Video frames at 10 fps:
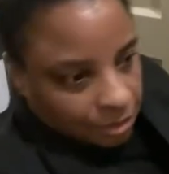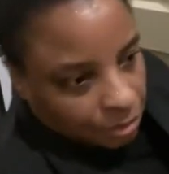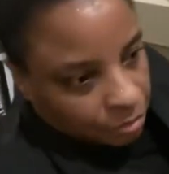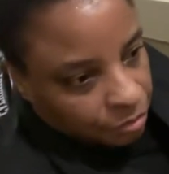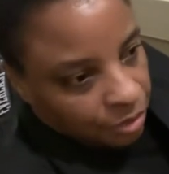
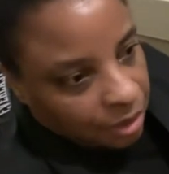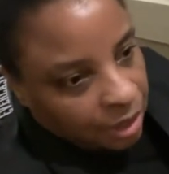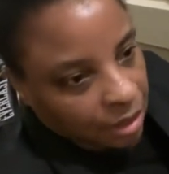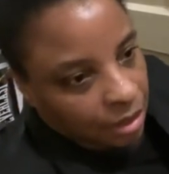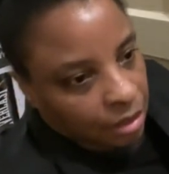you feel
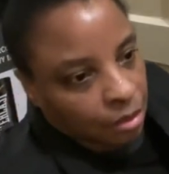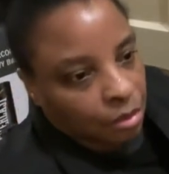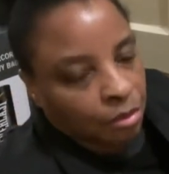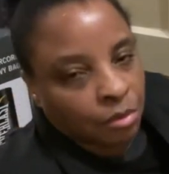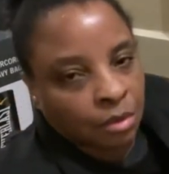like, you
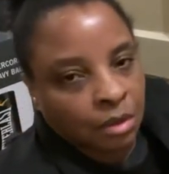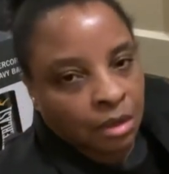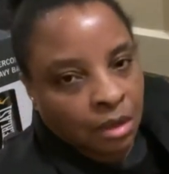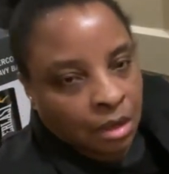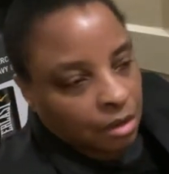know,
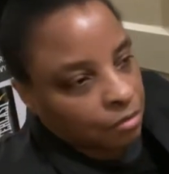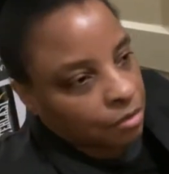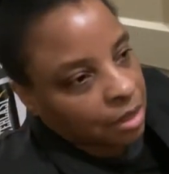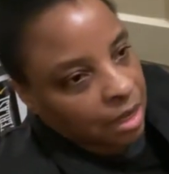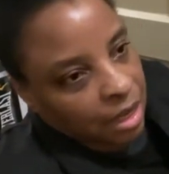if you're
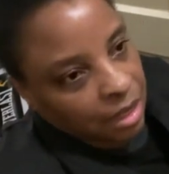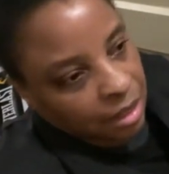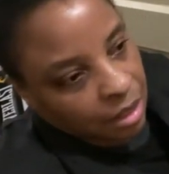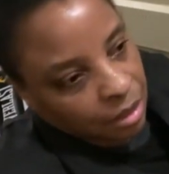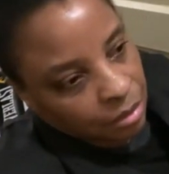not hanging
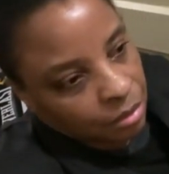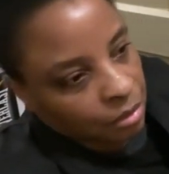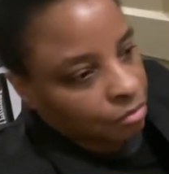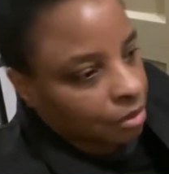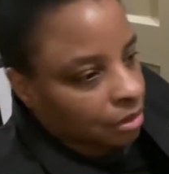out or your
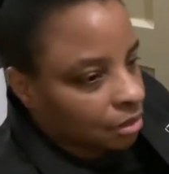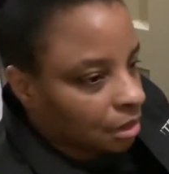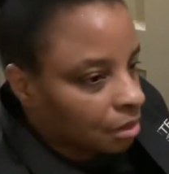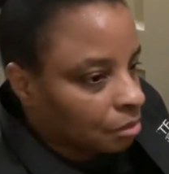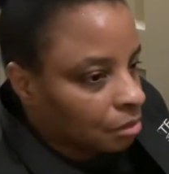friends
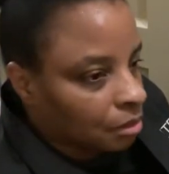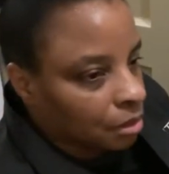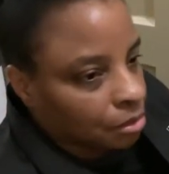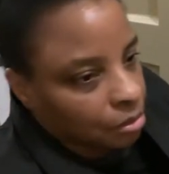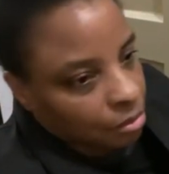not calling
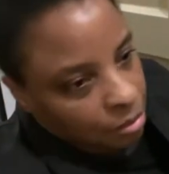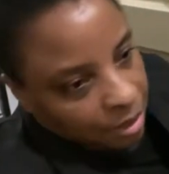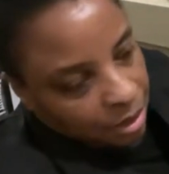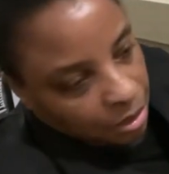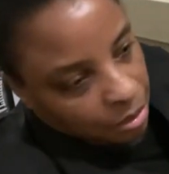you or
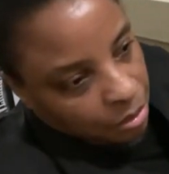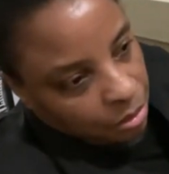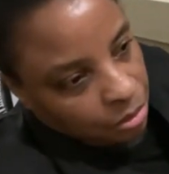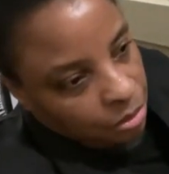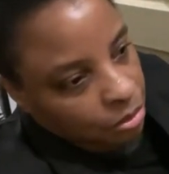nobody
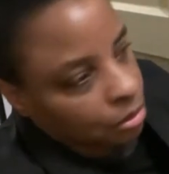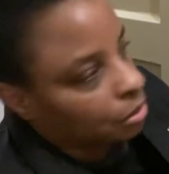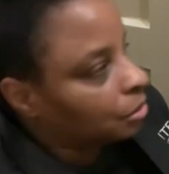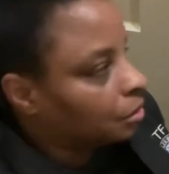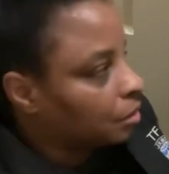called you or
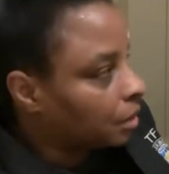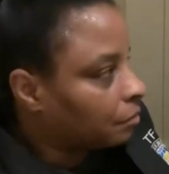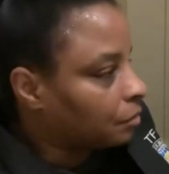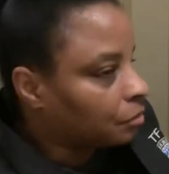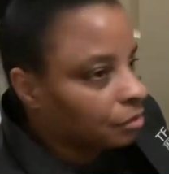you don't have
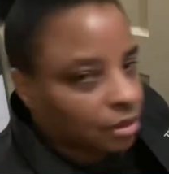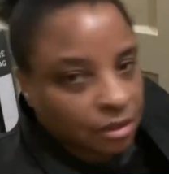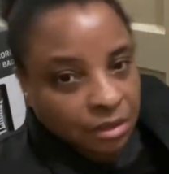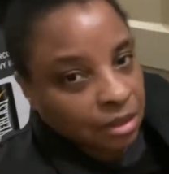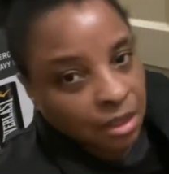no
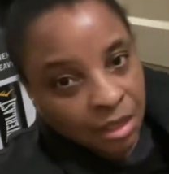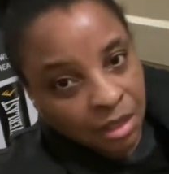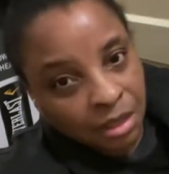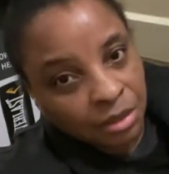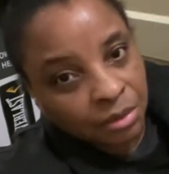friends,
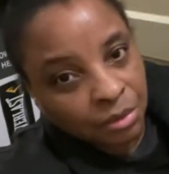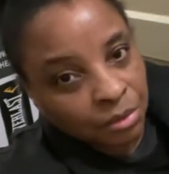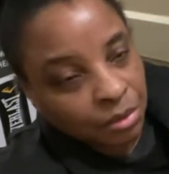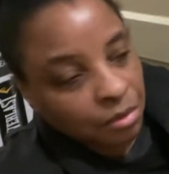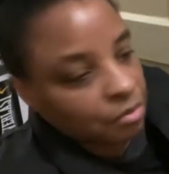you know,
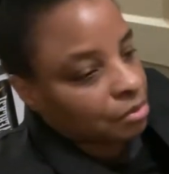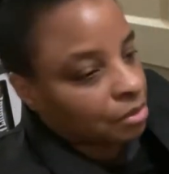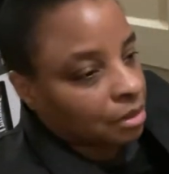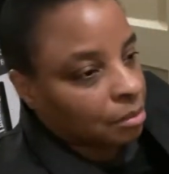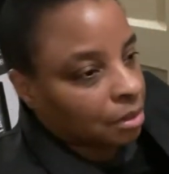you don't feel
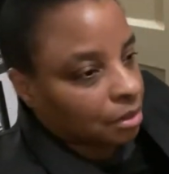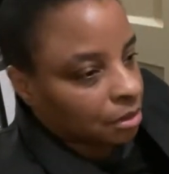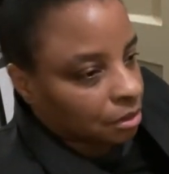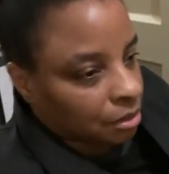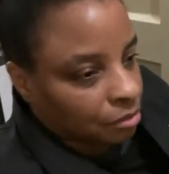good about
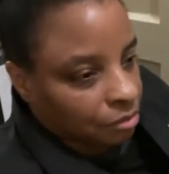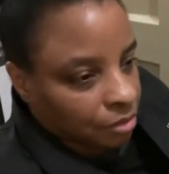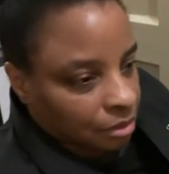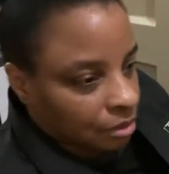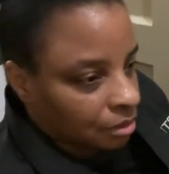yourself.
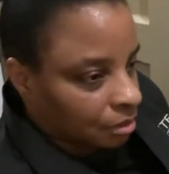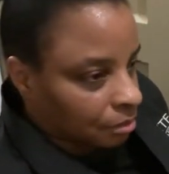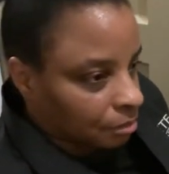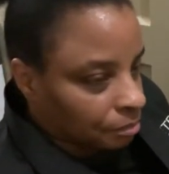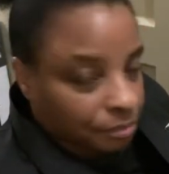
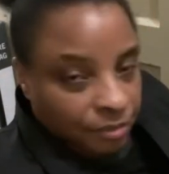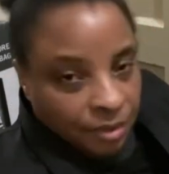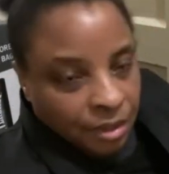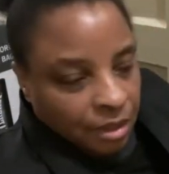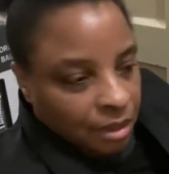It'll
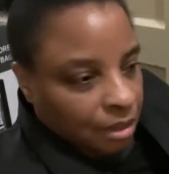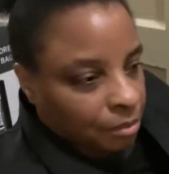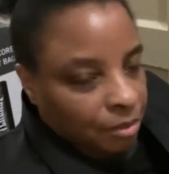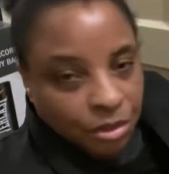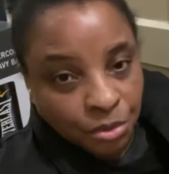
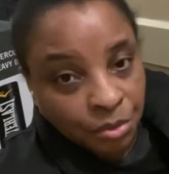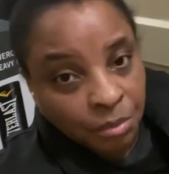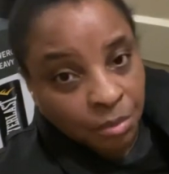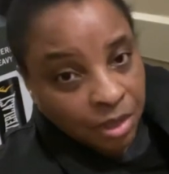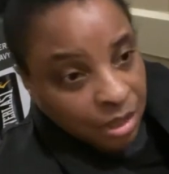mess you
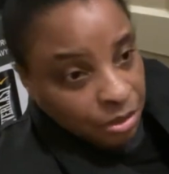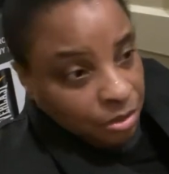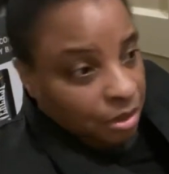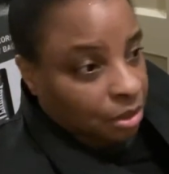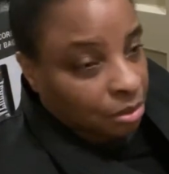up. But as you
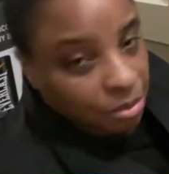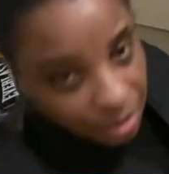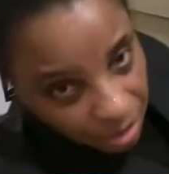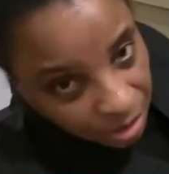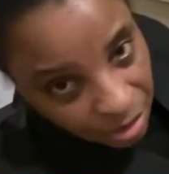get
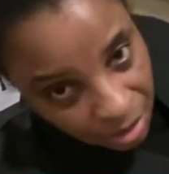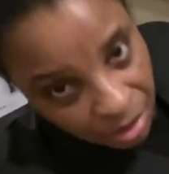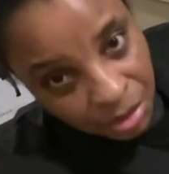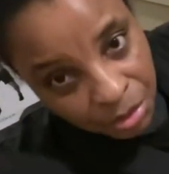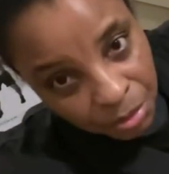older,
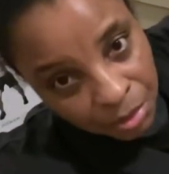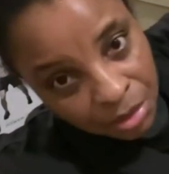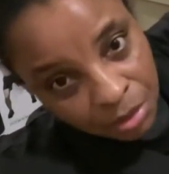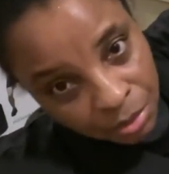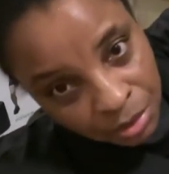you
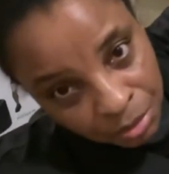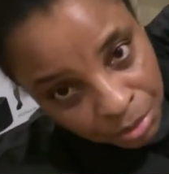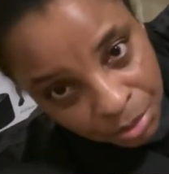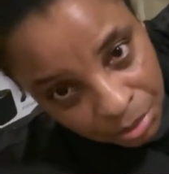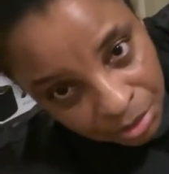be wanting
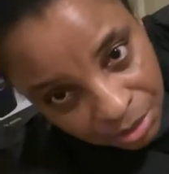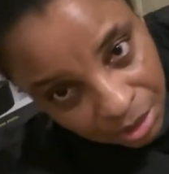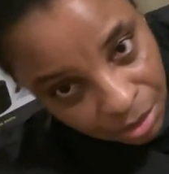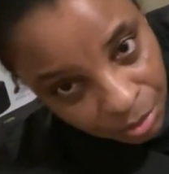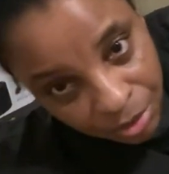people to stay
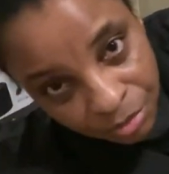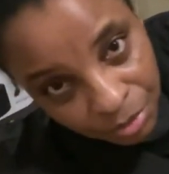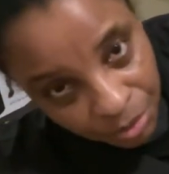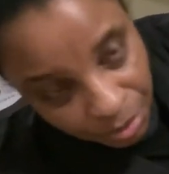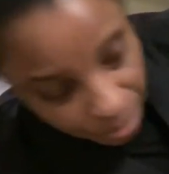away
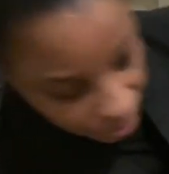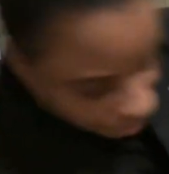from you.